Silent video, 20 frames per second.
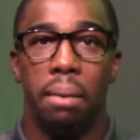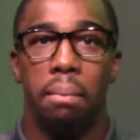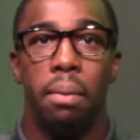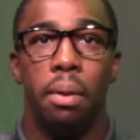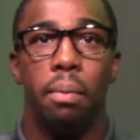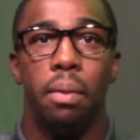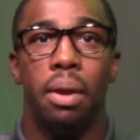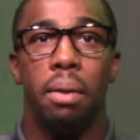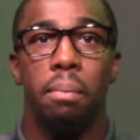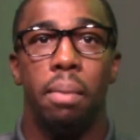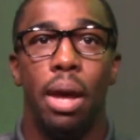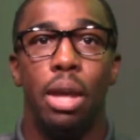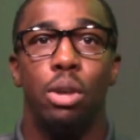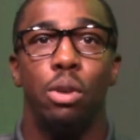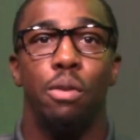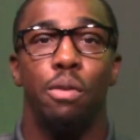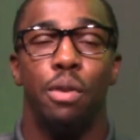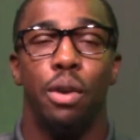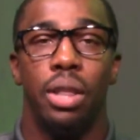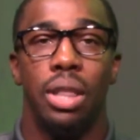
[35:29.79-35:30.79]
People can pay
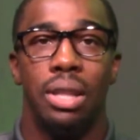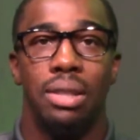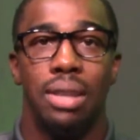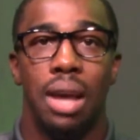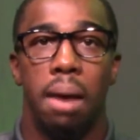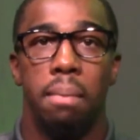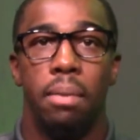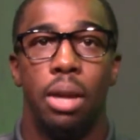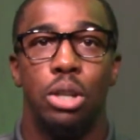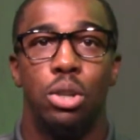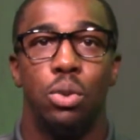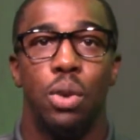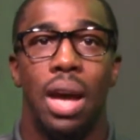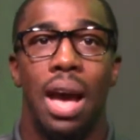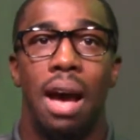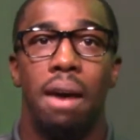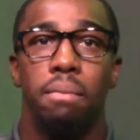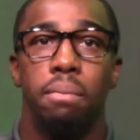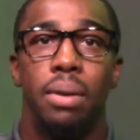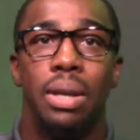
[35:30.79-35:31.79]
you for the time that you
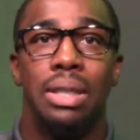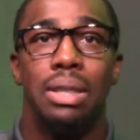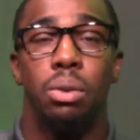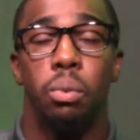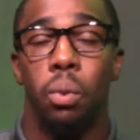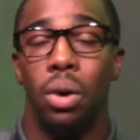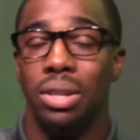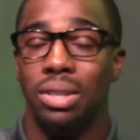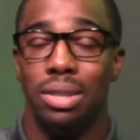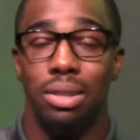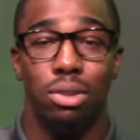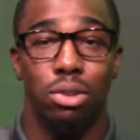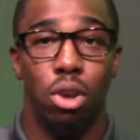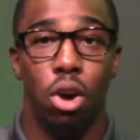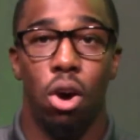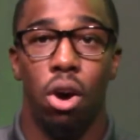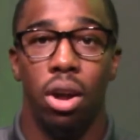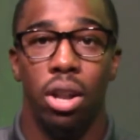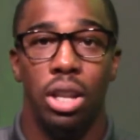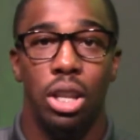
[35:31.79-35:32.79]
have, but once it's
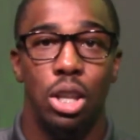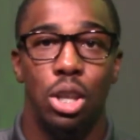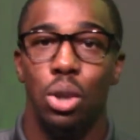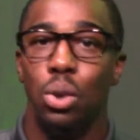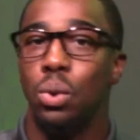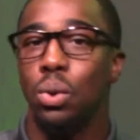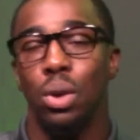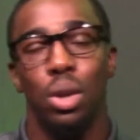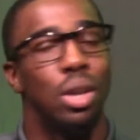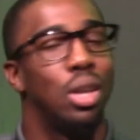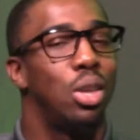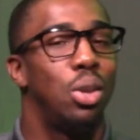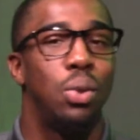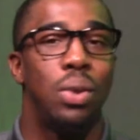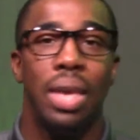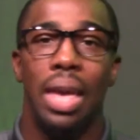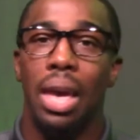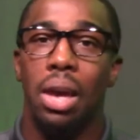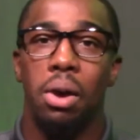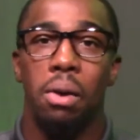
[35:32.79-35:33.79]
gone, you
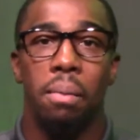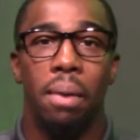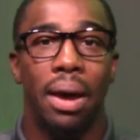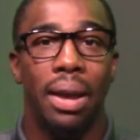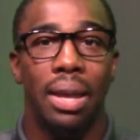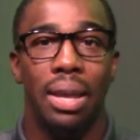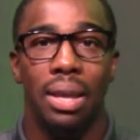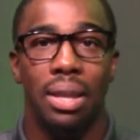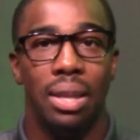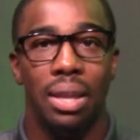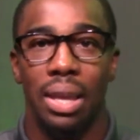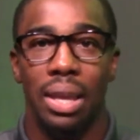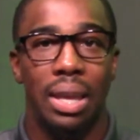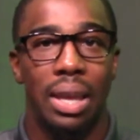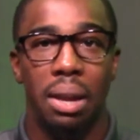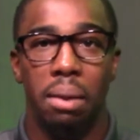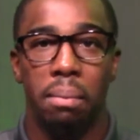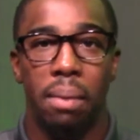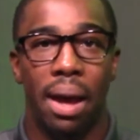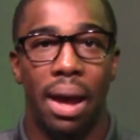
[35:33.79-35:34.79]
can't go back and
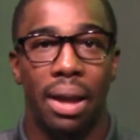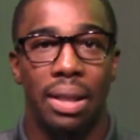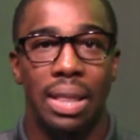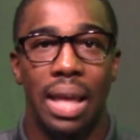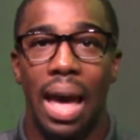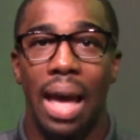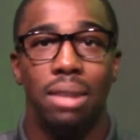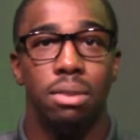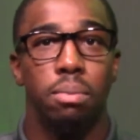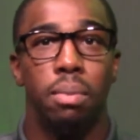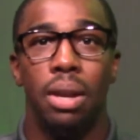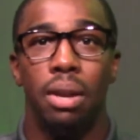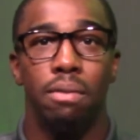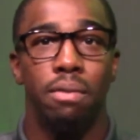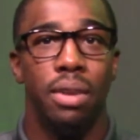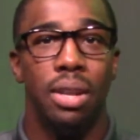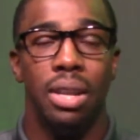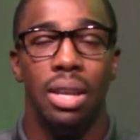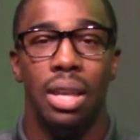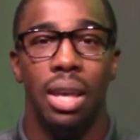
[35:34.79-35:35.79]
get it back. That hasn't been
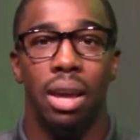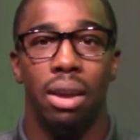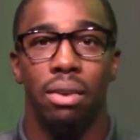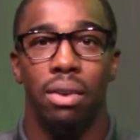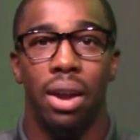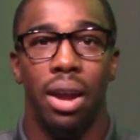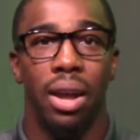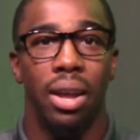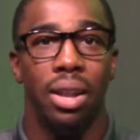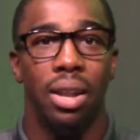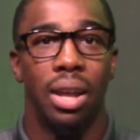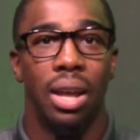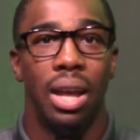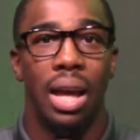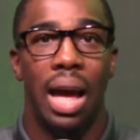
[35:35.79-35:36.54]
invented yet, right?